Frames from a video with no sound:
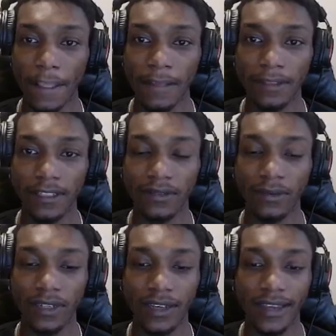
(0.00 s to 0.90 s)

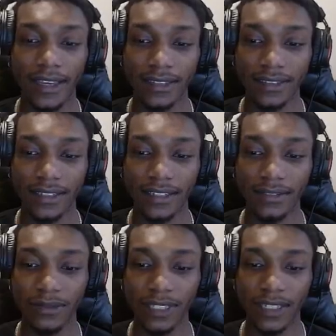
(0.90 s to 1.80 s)
+1 to hand
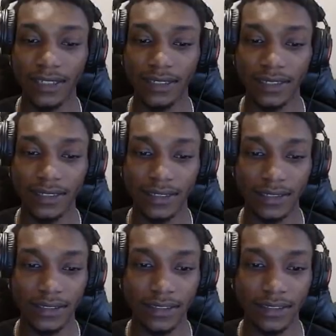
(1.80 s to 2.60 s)
size. Well, I need it.